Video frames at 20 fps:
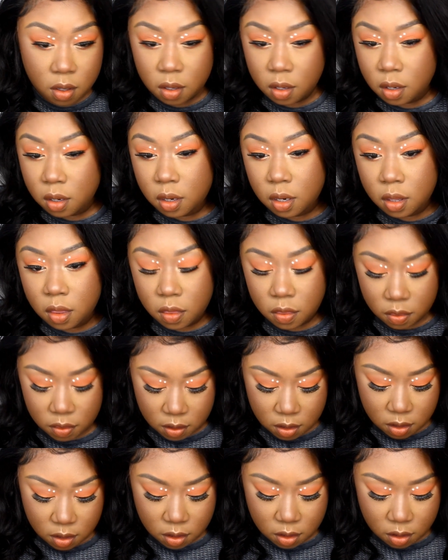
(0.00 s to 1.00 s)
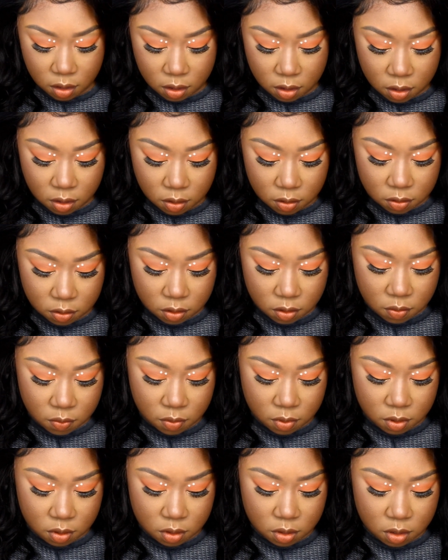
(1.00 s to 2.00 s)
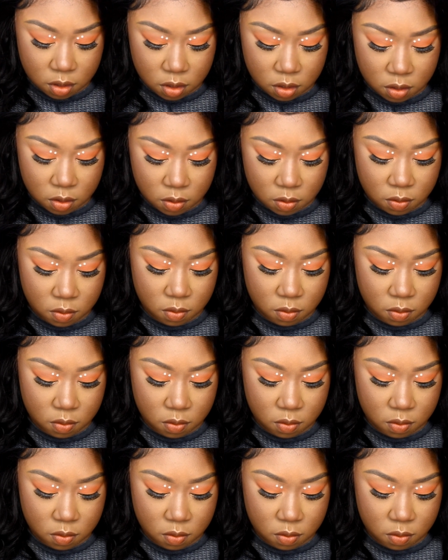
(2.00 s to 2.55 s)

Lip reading: And I think I also want to do